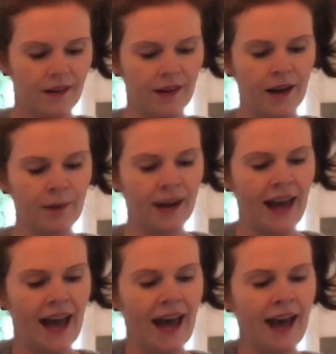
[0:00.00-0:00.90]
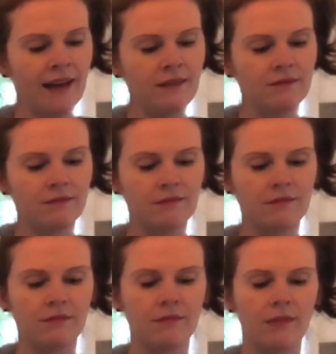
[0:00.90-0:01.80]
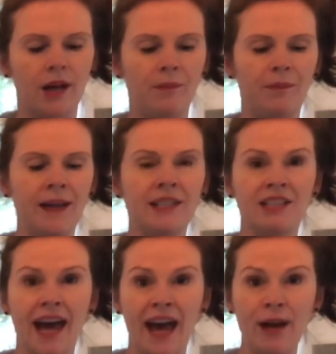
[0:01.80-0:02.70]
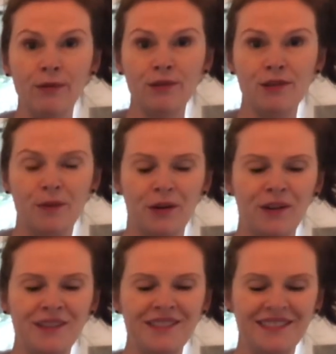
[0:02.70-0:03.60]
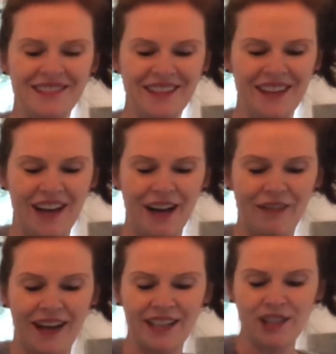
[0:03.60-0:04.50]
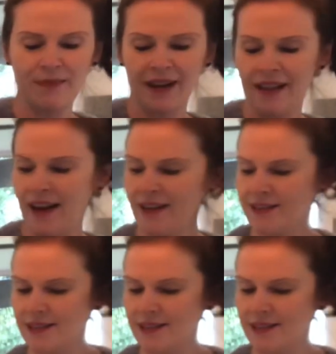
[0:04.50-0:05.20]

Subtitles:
I'm going to add a big tablespoon of honey to my glass.